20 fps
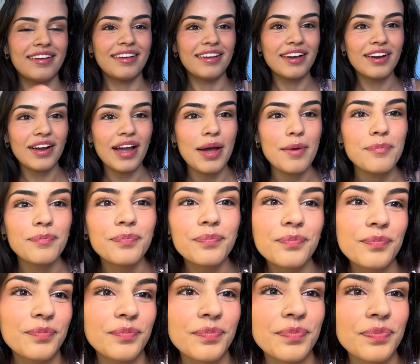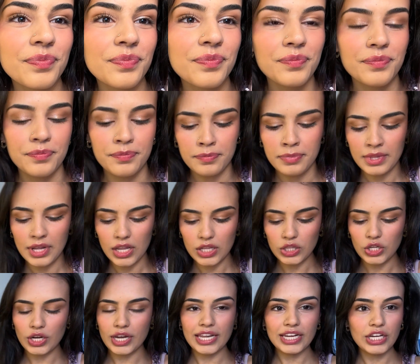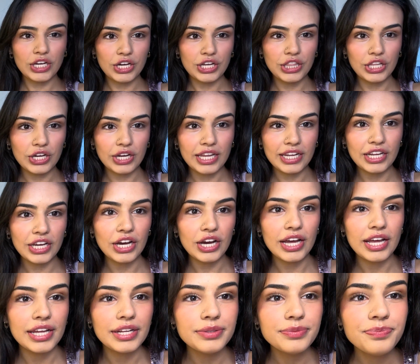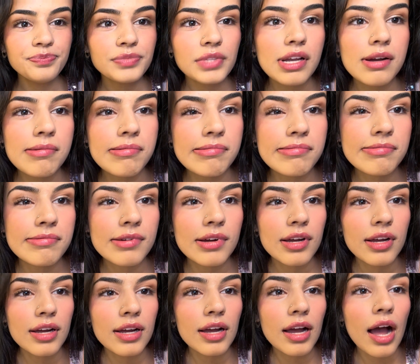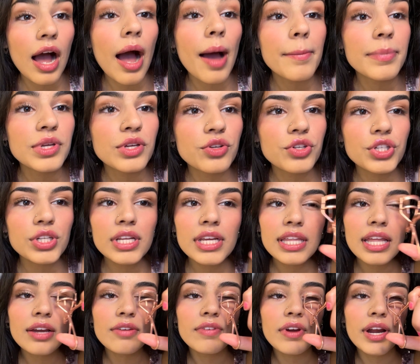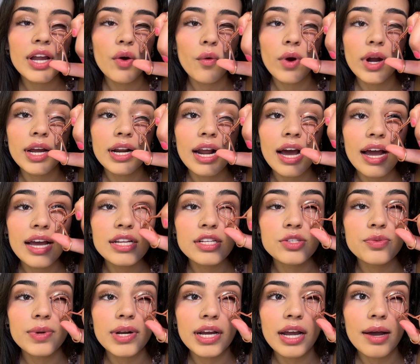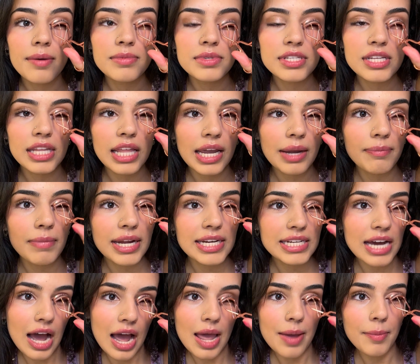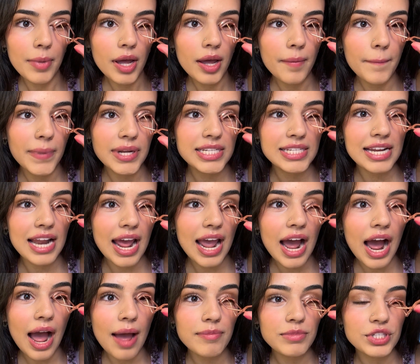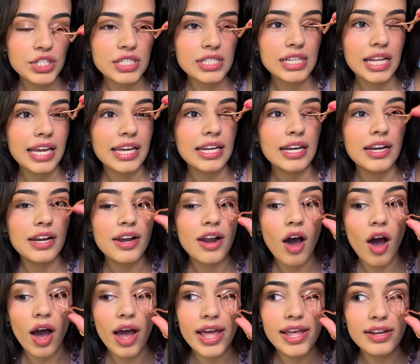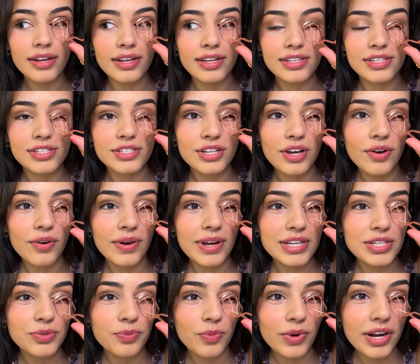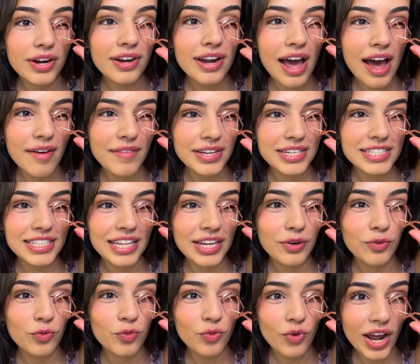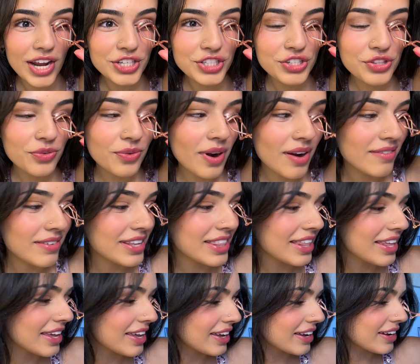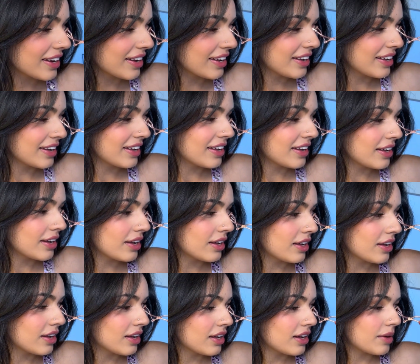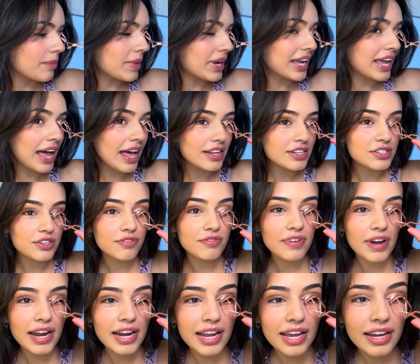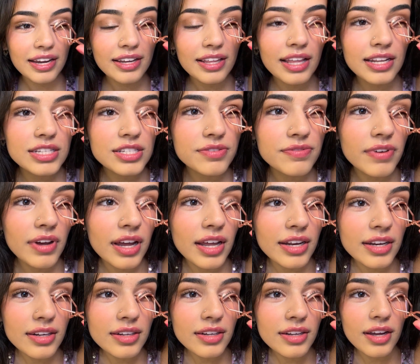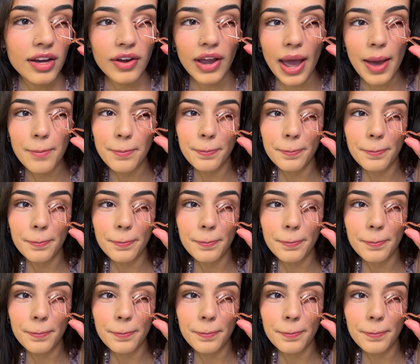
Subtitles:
Okay. Looking good, looking good. I'm usually like very organized when it comes to like my time, but today I'm just like not. And so it's weird having to like rush through everything. My cats are fighting. That's fun. Okay.